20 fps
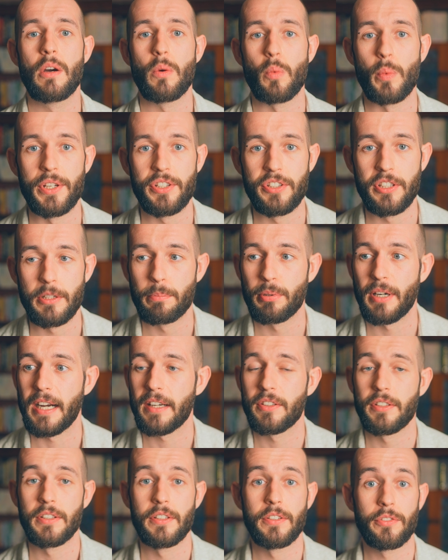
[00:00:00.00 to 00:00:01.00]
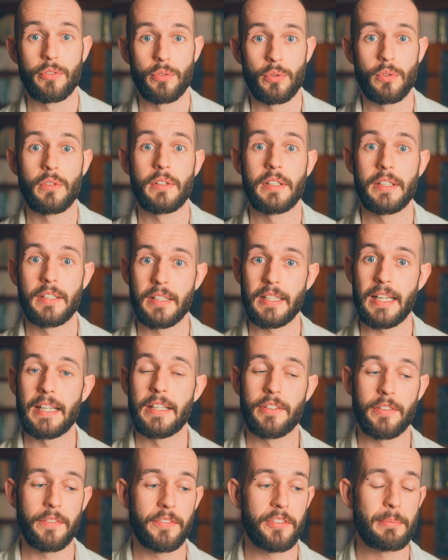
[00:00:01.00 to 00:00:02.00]
witchy practice, or in the
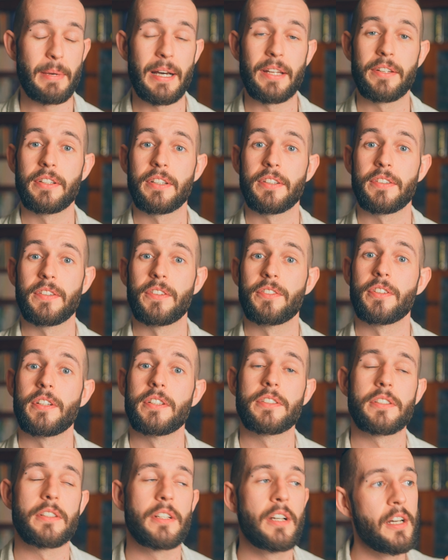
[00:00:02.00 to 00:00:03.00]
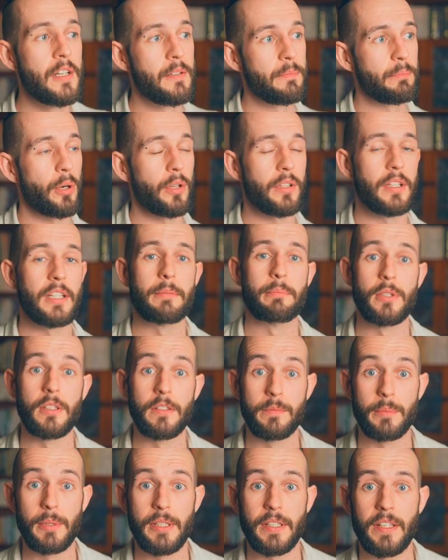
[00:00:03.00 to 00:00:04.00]
case of somatics, this certain bodily
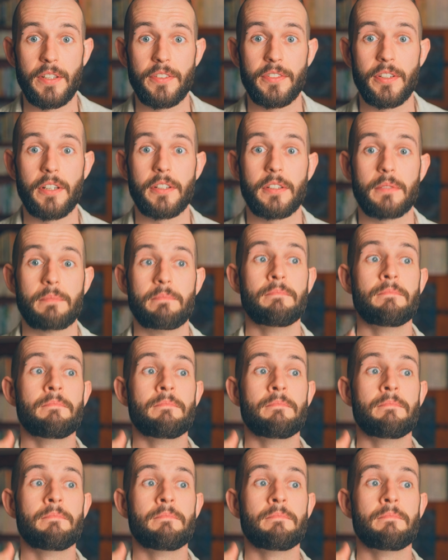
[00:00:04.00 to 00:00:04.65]
movement, this certain